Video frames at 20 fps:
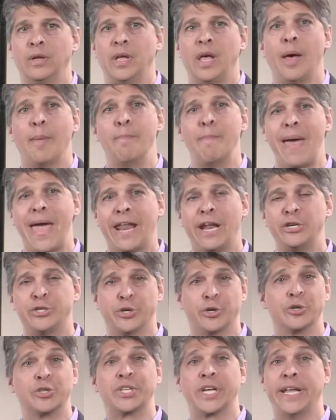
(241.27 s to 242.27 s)

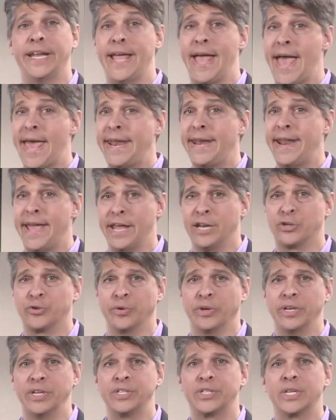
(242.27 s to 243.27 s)
Managers can edit
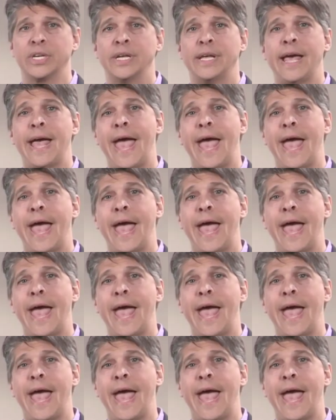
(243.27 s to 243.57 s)
entries,